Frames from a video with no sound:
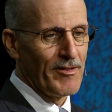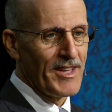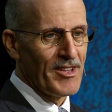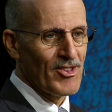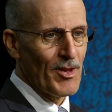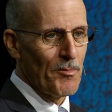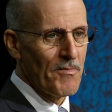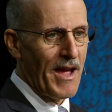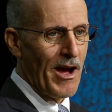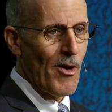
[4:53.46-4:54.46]
that, and
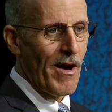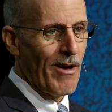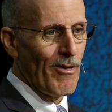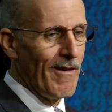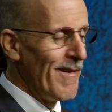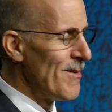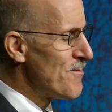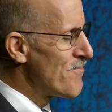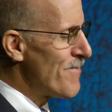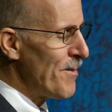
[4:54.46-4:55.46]
somehow how
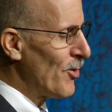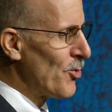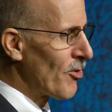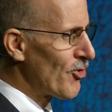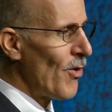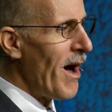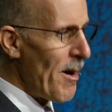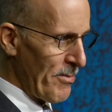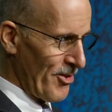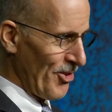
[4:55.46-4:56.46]
people who are so
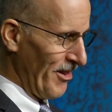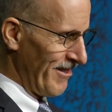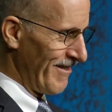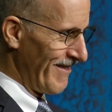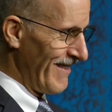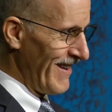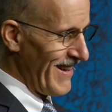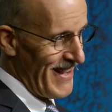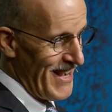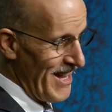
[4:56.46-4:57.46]
opposite
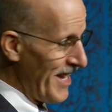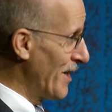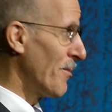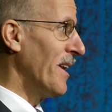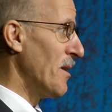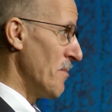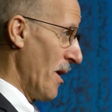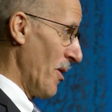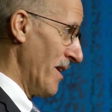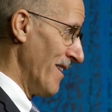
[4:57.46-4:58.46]
end up getting
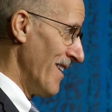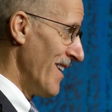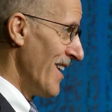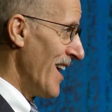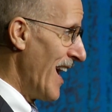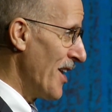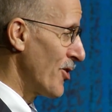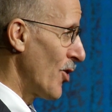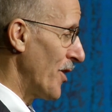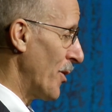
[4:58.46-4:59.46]
married. I don't
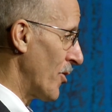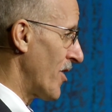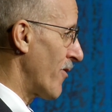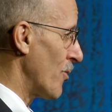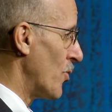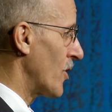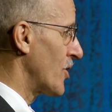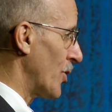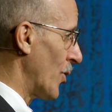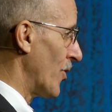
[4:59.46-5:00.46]
know that it was ever more
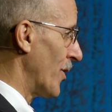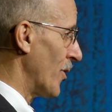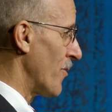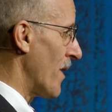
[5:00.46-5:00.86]
true than with my